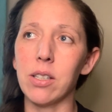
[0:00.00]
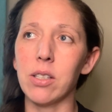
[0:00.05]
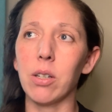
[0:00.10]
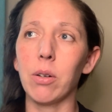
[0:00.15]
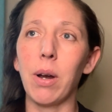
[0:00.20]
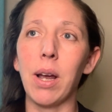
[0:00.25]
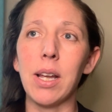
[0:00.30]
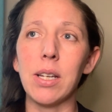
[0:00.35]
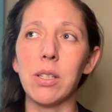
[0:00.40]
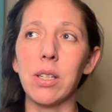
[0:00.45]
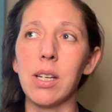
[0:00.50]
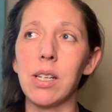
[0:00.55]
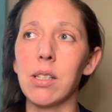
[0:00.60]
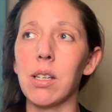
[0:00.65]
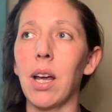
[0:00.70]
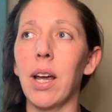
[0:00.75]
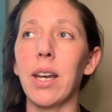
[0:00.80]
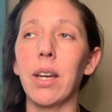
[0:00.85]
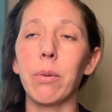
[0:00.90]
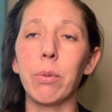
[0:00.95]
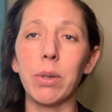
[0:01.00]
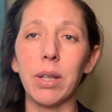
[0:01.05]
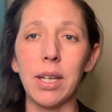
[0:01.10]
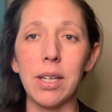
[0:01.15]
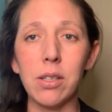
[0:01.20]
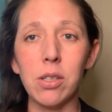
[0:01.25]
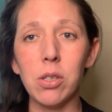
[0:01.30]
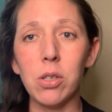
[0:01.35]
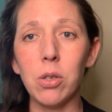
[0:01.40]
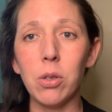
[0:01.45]
So as anxiety
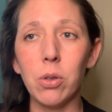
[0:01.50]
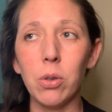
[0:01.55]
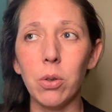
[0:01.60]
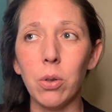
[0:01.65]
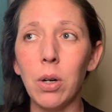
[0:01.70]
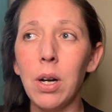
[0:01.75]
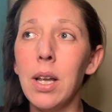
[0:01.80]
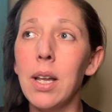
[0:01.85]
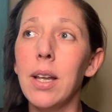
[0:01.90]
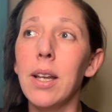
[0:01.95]
relates to